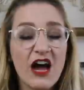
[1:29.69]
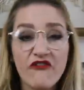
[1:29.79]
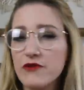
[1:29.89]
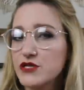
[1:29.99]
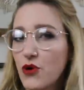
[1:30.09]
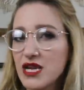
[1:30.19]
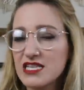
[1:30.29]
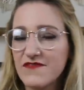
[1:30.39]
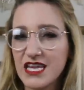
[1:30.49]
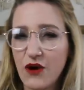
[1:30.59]
Now, for a majority of
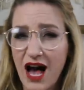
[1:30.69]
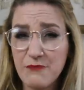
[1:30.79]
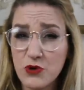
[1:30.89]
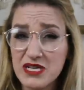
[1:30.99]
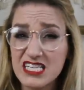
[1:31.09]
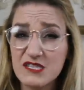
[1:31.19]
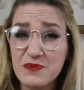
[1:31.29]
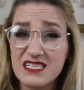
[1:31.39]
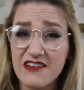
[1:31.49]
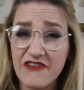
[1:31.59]
this video, I'm going to
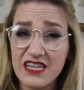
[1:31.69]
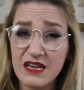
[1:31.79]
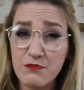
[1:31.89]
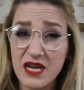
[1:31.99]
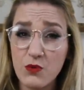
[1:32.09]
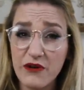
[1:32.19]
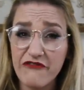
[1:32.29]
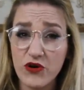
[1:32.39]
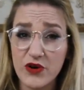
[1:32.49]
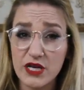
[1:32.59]
specifically be
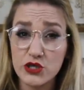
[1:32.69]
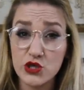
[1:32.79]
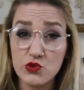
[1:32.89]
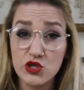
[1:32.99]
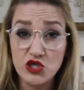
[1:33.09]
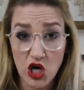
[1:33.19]
referring to